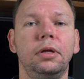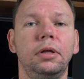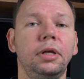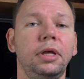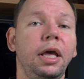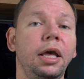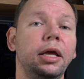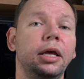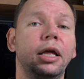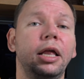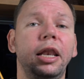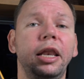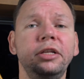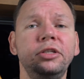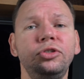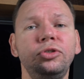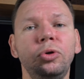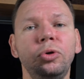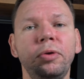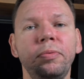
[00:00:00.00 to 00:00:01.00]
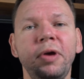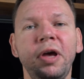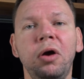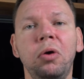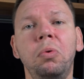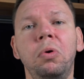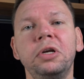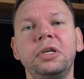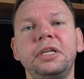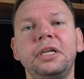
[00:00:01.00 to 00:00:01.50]
Okay, let's talk about
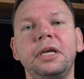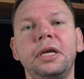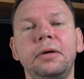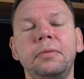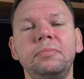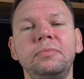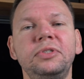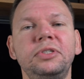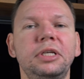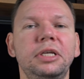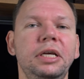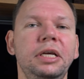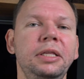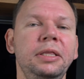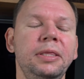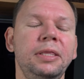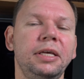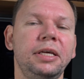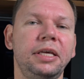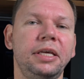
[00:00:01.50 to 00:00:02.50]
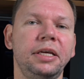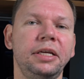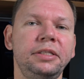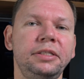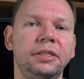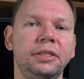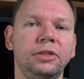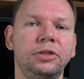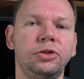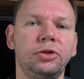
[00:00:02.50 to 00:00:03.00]
what comes in the kit.
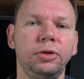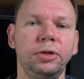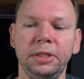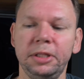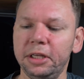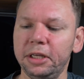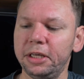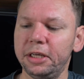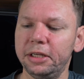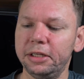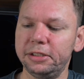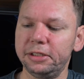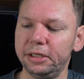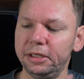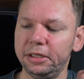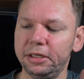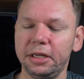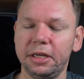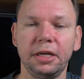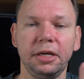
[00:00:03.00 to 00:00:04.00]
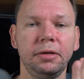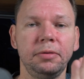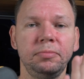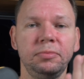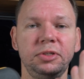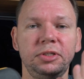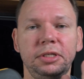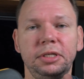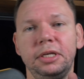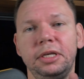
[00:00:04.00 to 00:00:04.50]
So in the kit, it
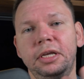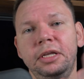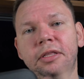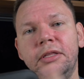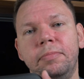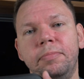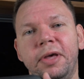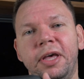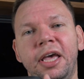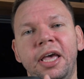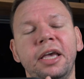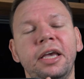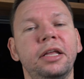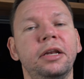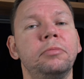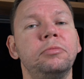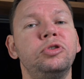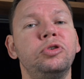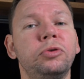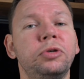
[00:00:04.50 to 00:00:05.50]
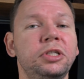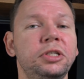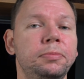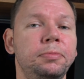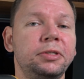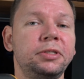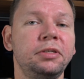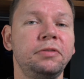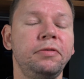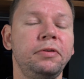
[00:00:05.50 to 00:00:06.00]
comes in the bag, and I'm talking
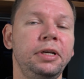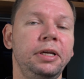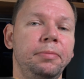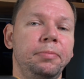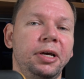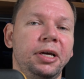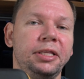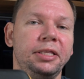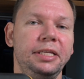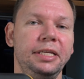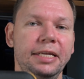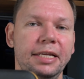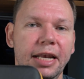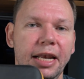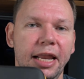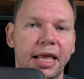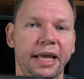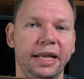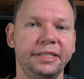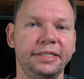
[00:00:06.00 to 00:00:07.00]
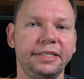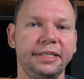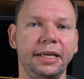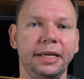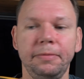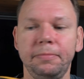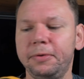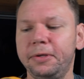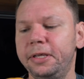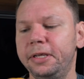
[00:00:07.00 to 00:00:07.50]
specifically about the
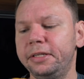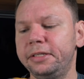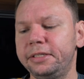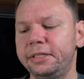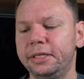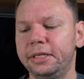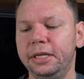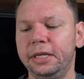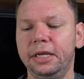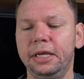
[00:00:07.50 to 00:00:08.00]
landscape kit.